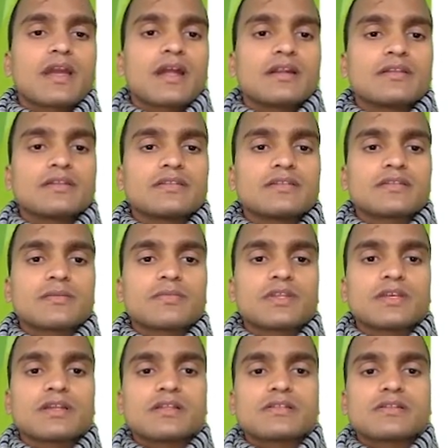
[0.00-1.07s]
And this is
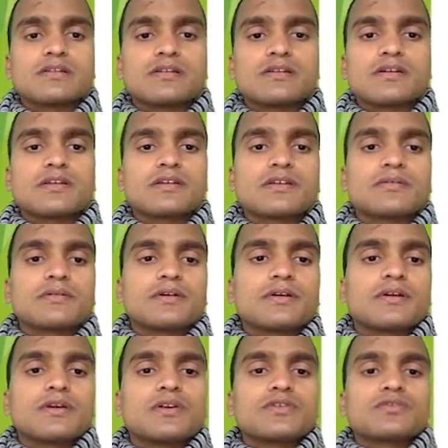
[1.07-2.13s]
something else written here.
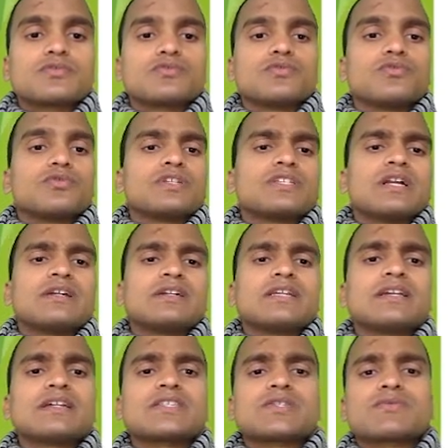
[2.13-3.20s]
So
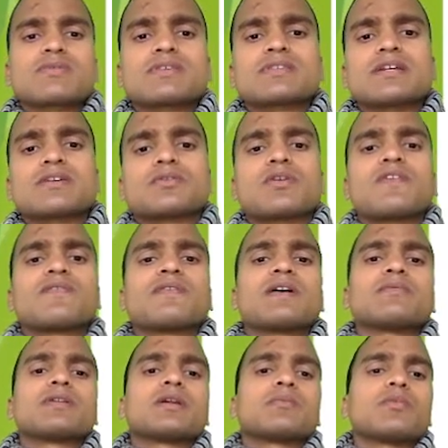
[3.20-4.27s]
resulting stress at top
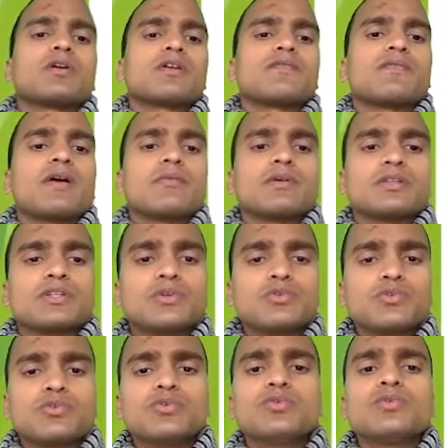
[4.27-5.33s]
fiber and bottom fiber due
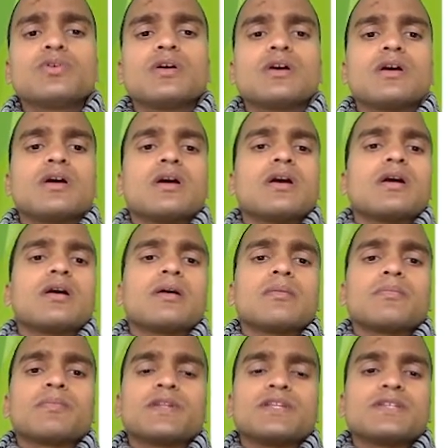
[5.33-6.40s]
to
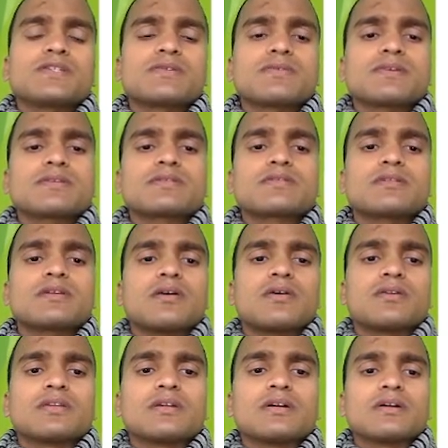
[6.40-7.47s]
pre-stress or
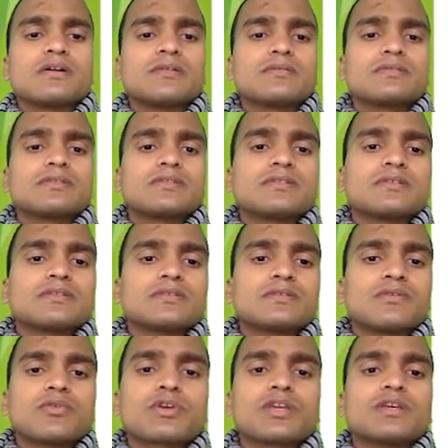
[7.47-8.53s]
the,
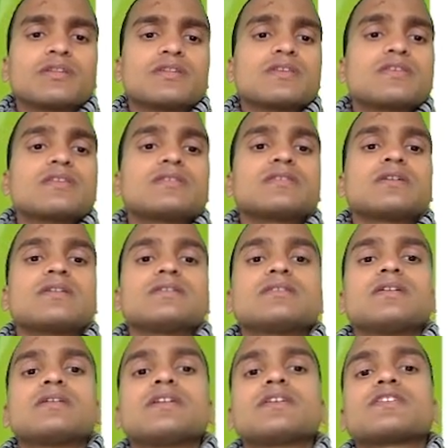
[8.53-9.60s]
okay, this is the
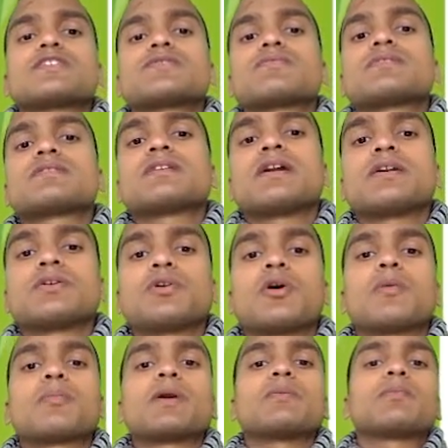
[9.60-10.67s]
resulting stress at
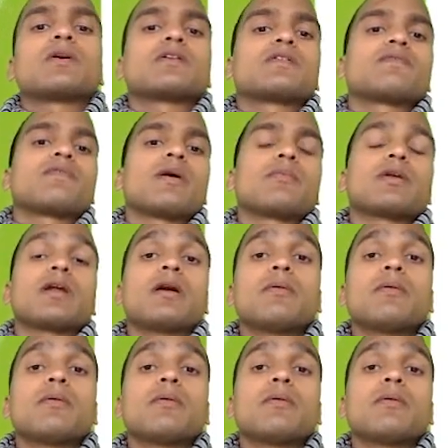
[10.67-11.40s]
top and bottom fiber.